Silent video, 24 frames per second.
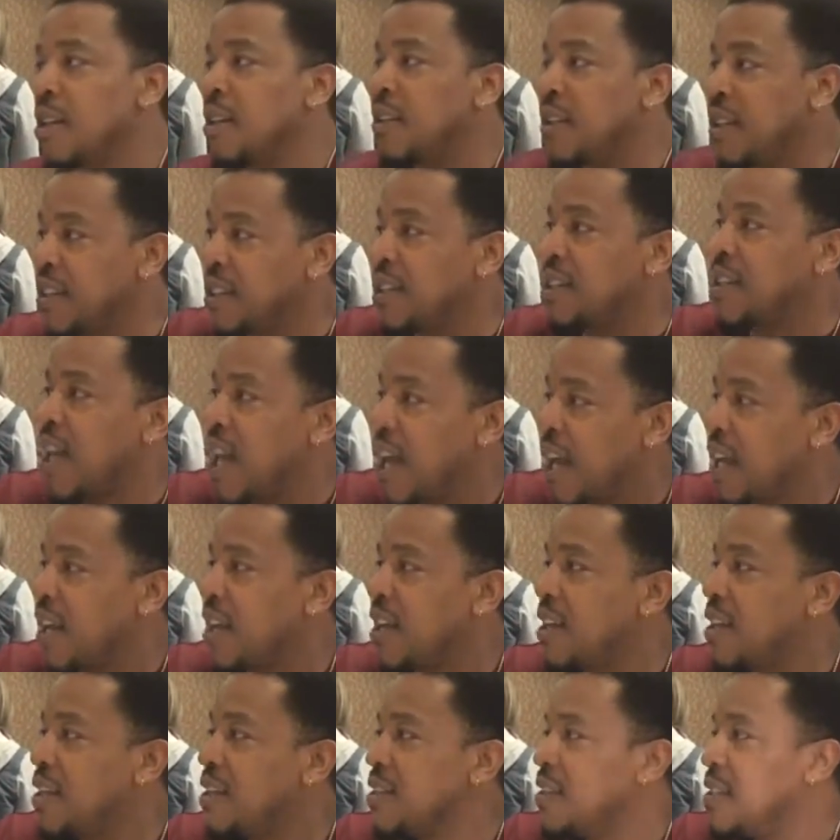This is Hank.
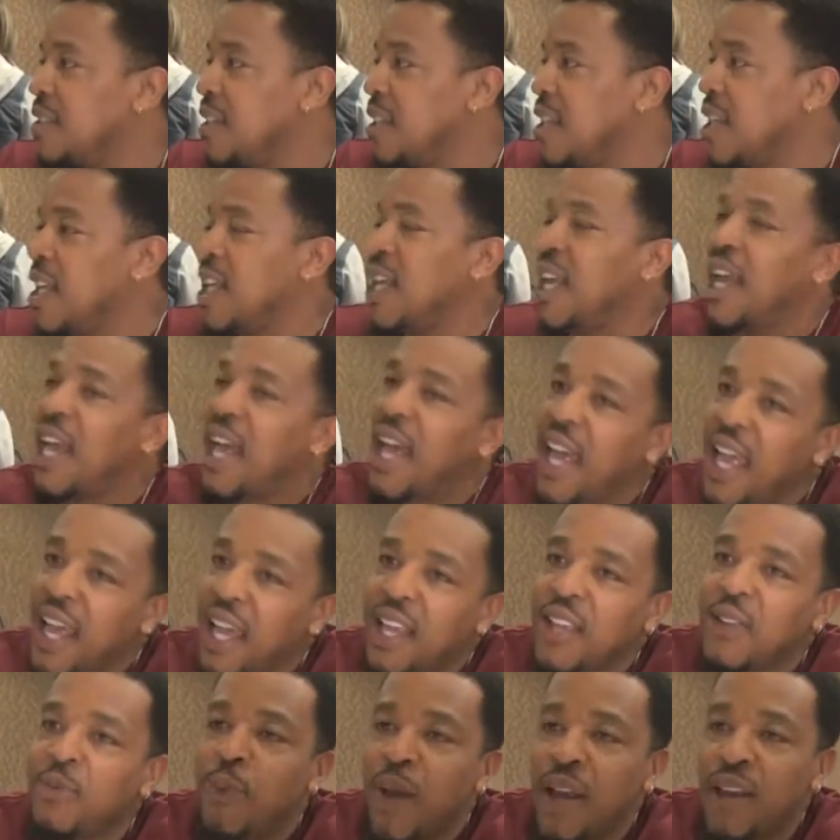
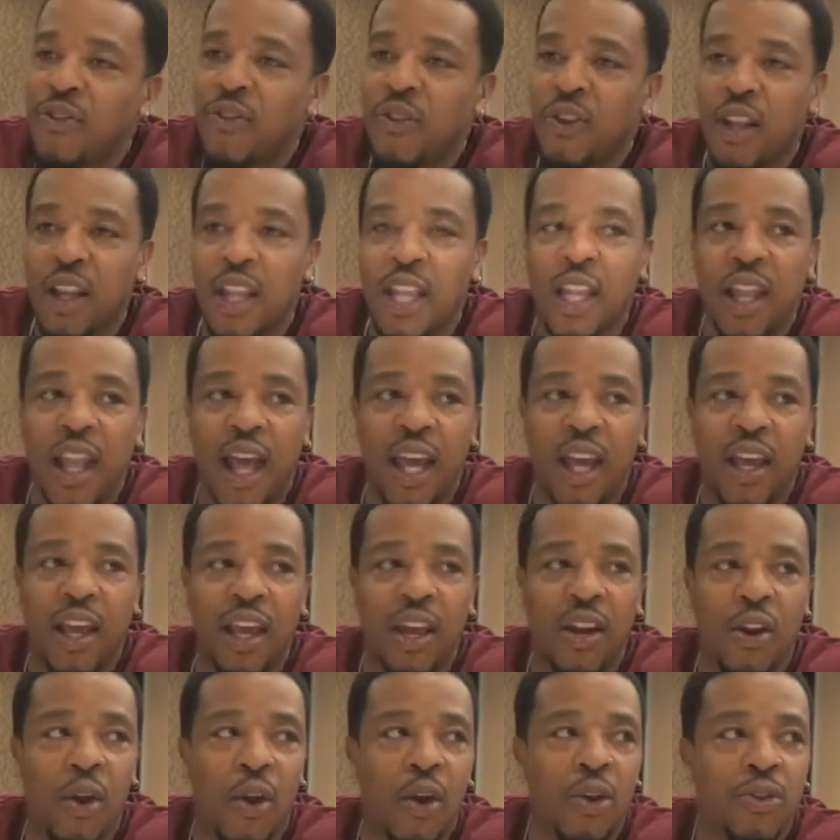Hank is basically like
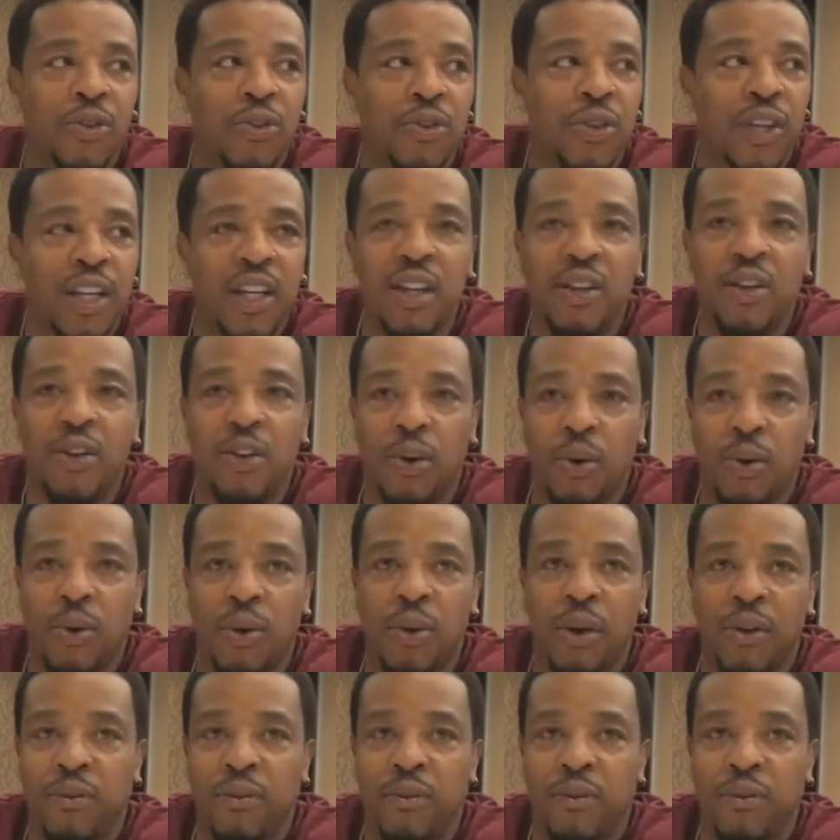an alter ego